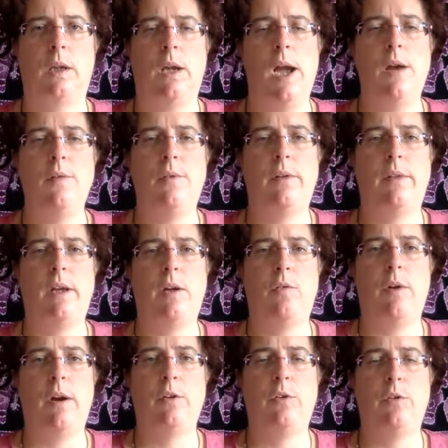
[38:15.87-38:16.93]
Everything
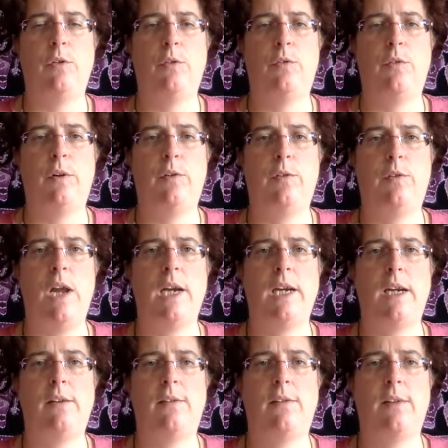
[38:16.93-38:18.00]
around you feels like
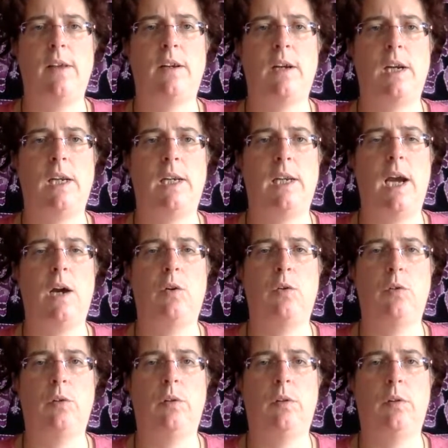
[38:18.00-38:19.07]
it's settling
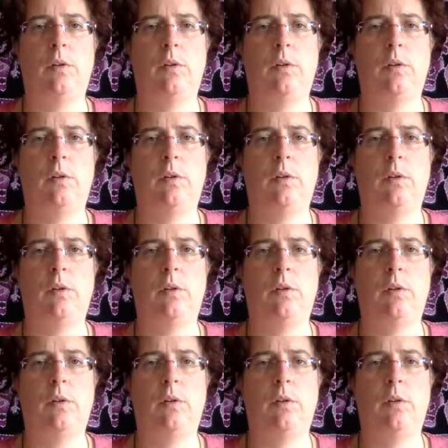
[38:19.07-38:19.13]
down,